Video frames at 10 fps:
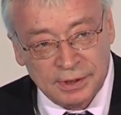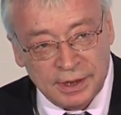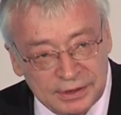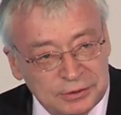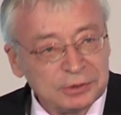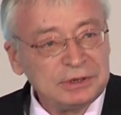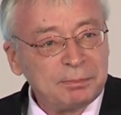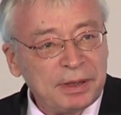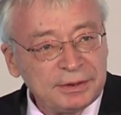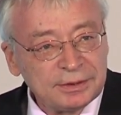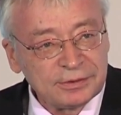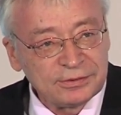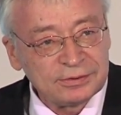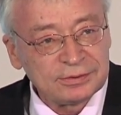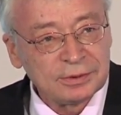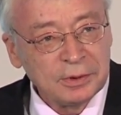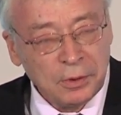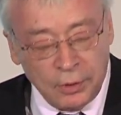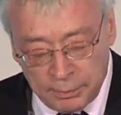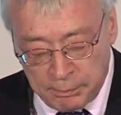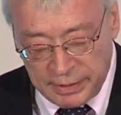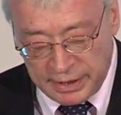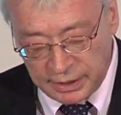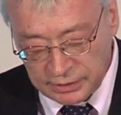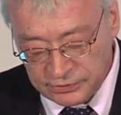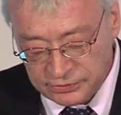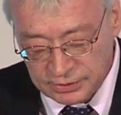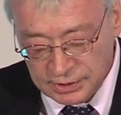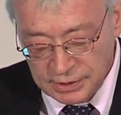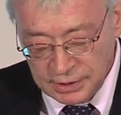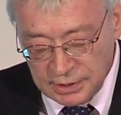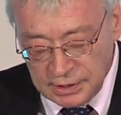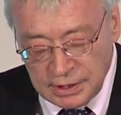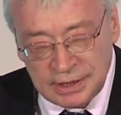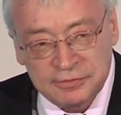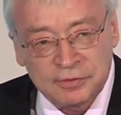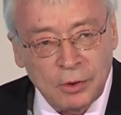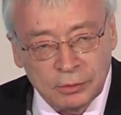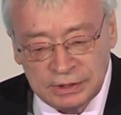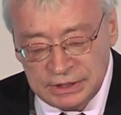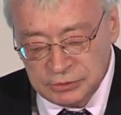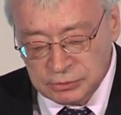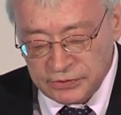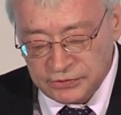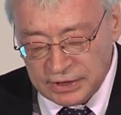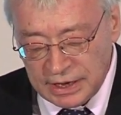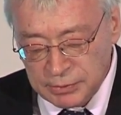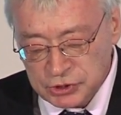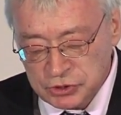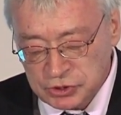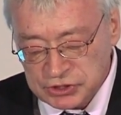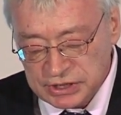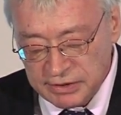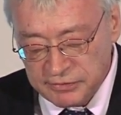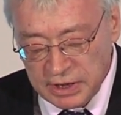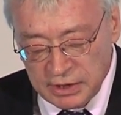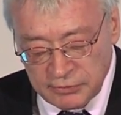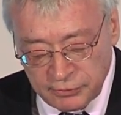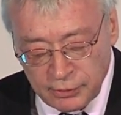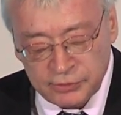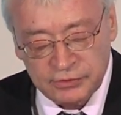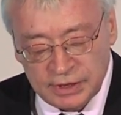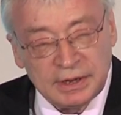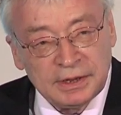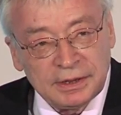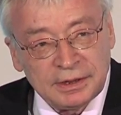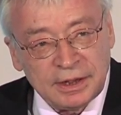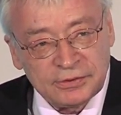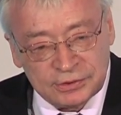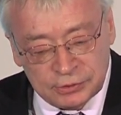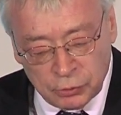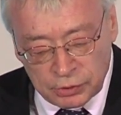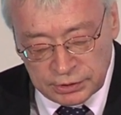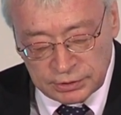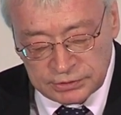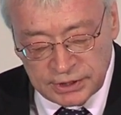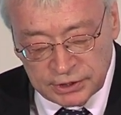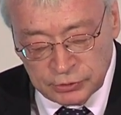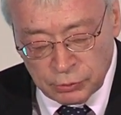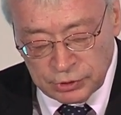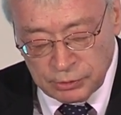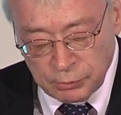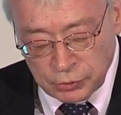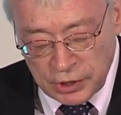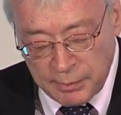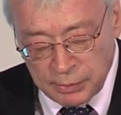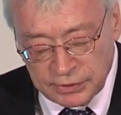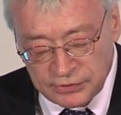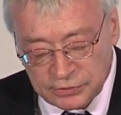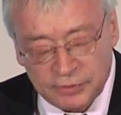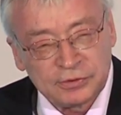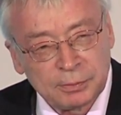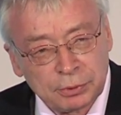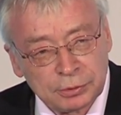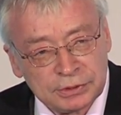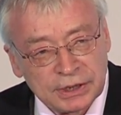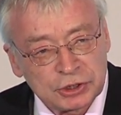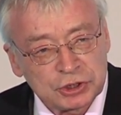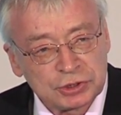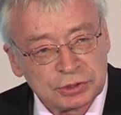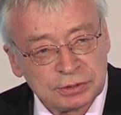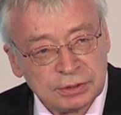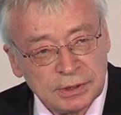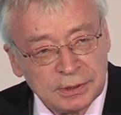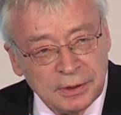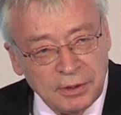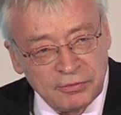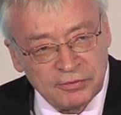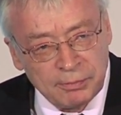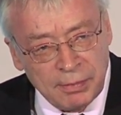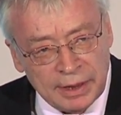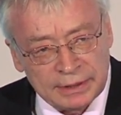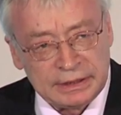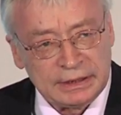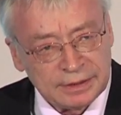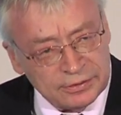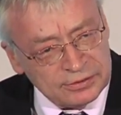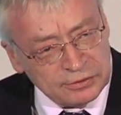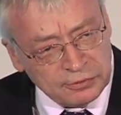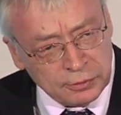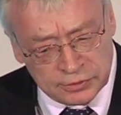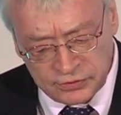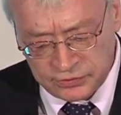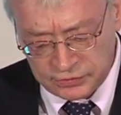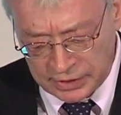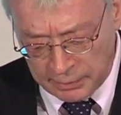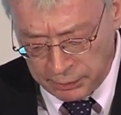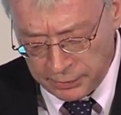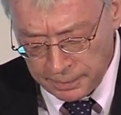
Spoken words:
and your dependence on banks if only you establish yourself first as a territorial monopolist of the production of money. That's the first step.